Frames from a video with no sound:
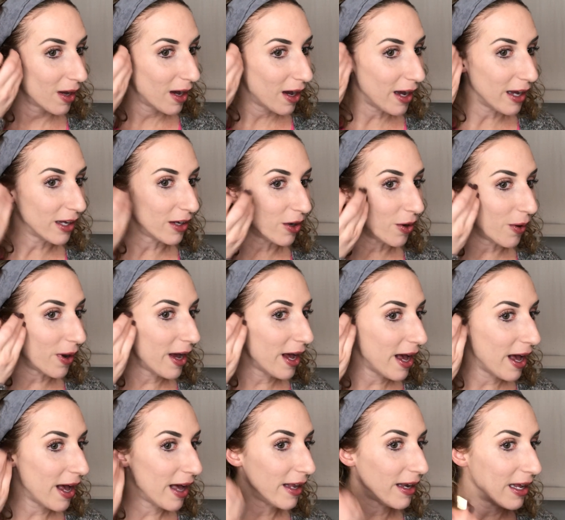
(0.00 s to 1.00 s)
I go
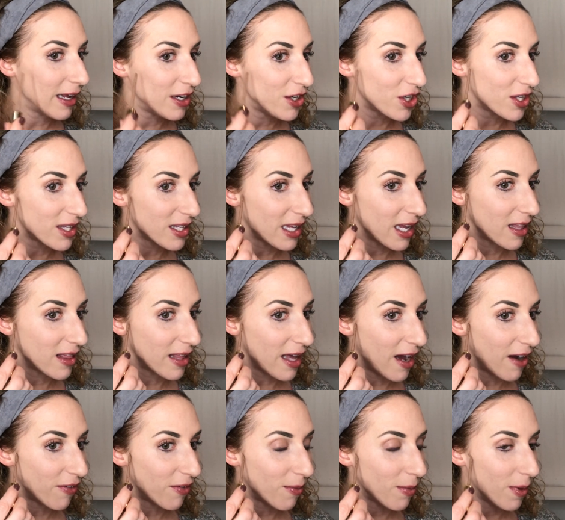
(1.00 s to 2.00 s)
ahead and just get
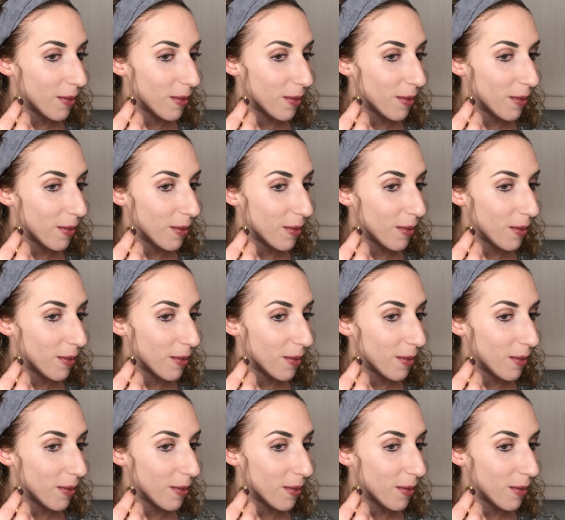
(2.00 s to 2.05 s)
that from